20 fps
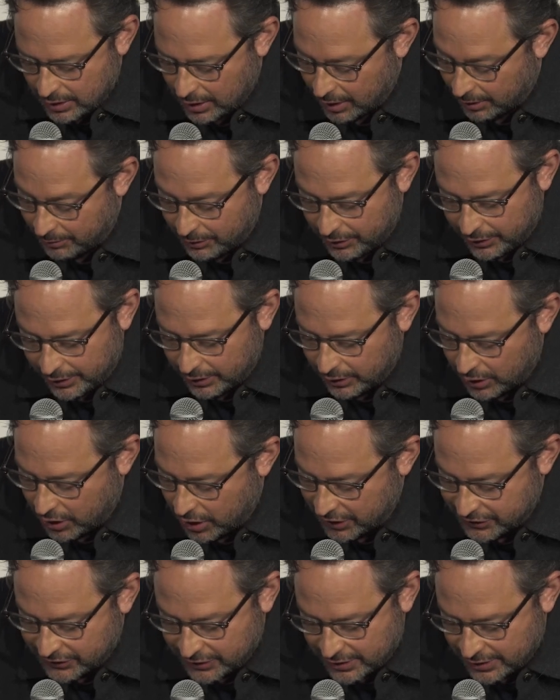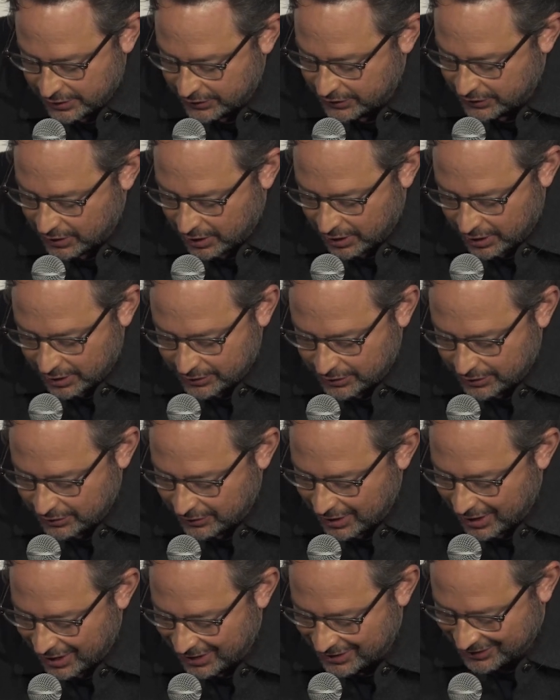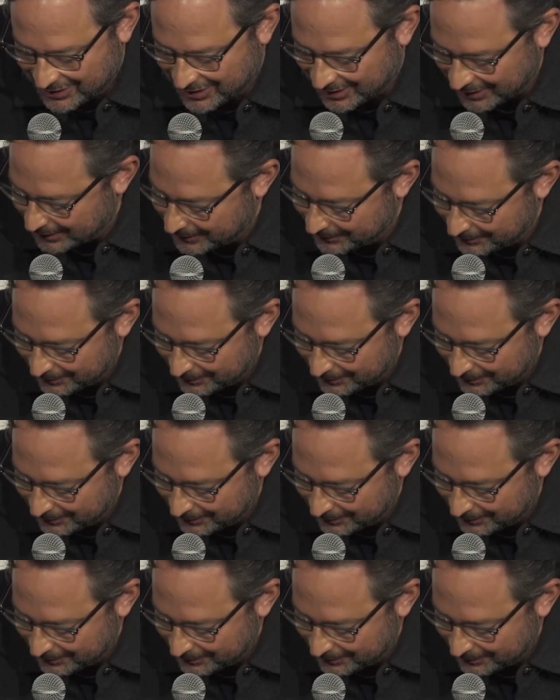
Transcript: I'm really lost in the sauce, you guys.